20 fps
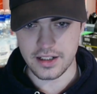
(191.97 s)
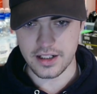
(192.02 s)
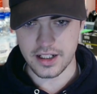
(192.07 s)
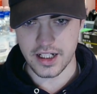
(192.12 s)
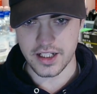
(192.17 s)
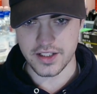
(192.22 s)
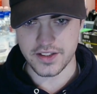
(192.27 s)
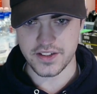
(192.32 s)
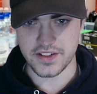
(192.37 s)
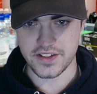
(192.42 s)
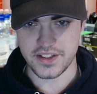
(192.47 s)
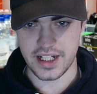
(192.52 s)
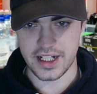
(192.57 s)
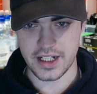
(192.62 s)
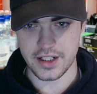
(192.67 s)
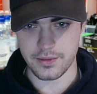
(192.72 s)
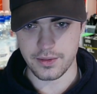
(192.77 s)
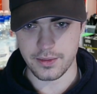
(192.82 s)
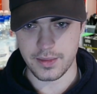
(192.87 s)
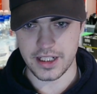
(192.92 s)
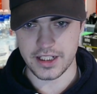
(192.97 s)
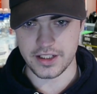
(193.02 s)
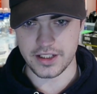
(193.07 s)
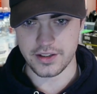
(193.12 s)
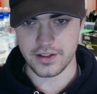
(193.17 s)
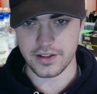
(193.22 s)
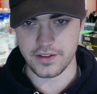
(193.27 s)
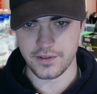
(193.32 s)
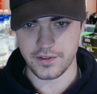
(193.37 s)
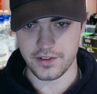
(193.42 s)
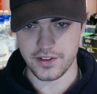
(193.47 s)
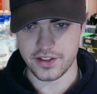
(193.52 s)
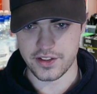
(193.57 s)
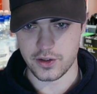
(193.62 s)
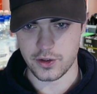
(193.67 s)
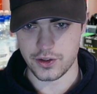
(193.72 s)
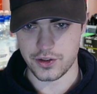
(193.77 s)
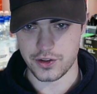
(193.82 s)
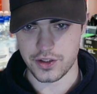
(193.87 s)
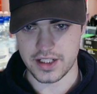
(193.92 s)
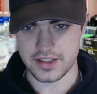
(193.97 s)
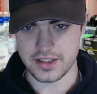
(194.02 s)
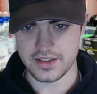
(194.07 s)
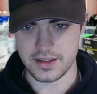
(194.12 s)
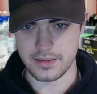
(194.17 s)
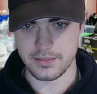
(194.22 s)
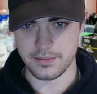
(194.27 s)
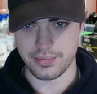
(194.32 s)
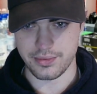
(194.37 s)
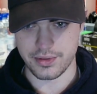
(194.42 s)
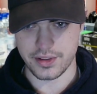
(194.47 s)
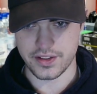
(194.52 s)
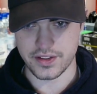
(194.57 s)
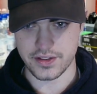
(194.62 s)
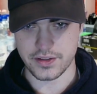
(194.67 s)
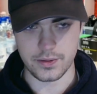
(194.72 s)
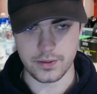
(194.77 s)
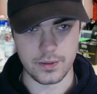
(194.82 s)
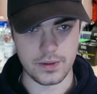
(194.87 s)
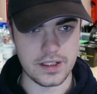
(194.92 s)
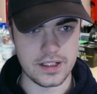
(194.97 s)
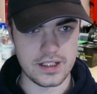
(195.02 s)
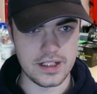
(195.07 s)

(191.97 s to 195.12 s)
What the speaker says: to see out the remainder of his contract in Bristol.